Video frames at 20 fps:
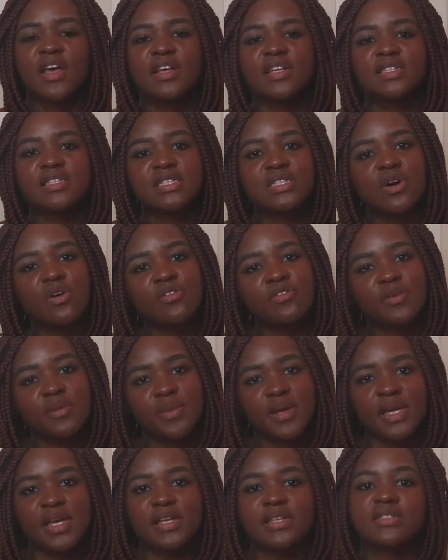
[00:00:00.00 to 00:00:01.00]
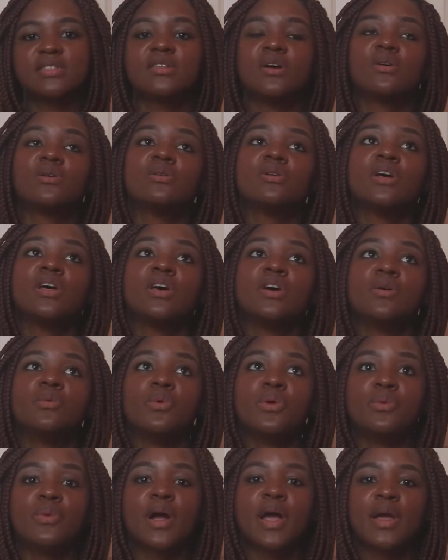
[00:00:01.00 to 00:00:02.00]
sofa bed, so
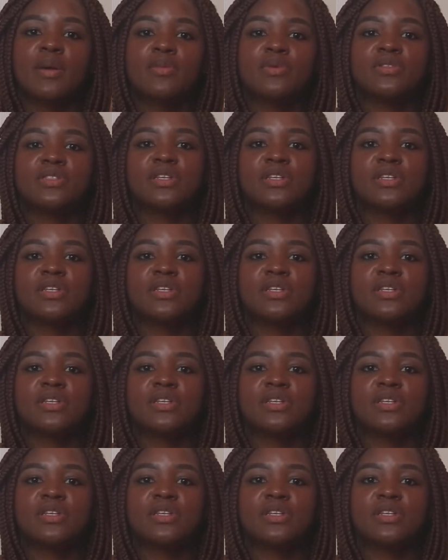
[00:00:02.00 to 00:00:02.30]
we were able